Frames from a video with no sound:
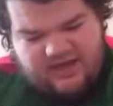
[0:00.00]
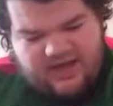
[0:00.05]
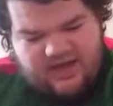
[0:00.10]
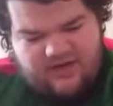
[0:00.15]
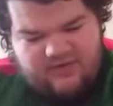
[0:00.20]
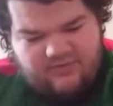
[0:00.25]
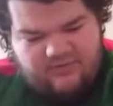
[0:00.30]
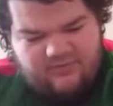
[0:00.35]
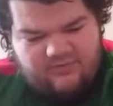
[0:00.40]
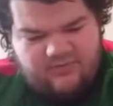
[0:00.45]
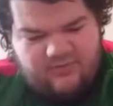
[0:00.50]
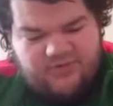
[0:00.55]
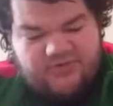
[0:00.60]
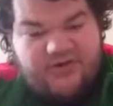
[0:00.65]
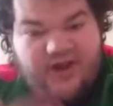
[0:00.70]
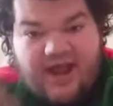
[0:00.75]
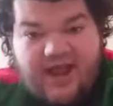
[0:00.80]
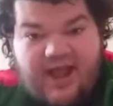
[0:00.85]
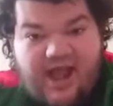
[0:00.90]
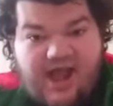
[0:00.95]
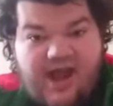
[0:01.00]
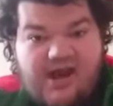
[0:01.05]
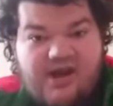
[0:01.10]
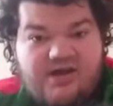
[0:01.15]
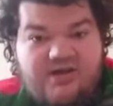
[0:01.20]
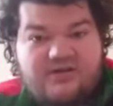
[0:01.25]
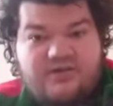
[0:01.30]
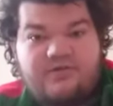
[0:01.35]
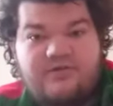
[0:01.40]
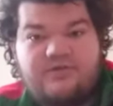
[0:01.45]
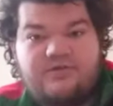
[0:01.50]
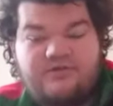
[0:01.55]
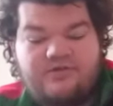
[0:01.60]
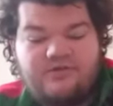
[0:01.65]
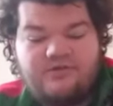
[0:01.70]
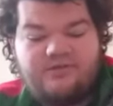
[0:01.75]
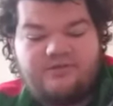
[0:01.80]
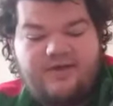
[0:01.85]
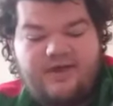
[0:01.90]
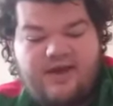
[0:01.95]
you know, gray hair
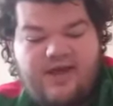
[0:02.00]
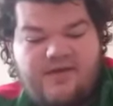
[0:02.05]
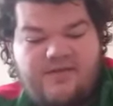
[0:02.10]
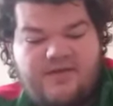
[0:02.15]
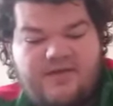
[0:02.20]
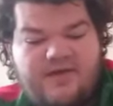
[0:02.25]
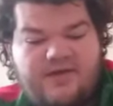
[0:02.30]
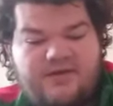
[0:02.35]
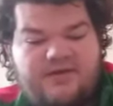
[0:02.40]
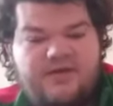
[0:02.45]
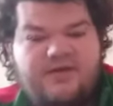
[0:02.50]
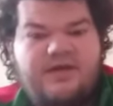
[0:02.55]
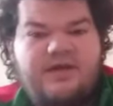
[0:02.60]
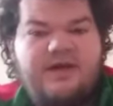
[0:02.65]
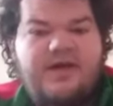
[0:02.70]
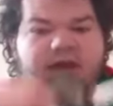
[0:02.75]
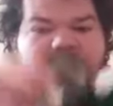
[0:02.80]
or whatever.